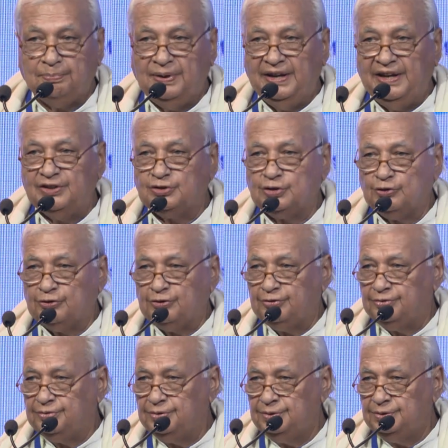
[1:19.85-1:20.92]
place of
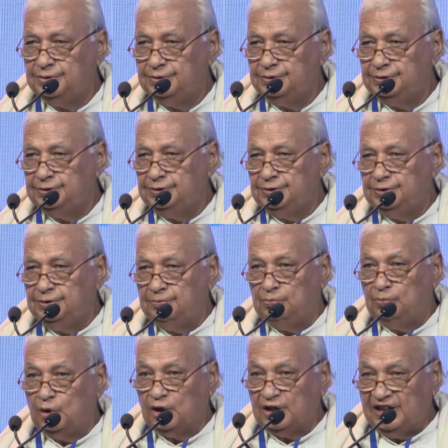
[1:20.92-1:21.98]

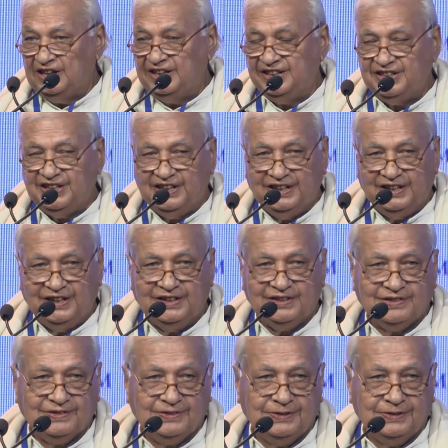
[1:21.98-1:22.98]
morality in it.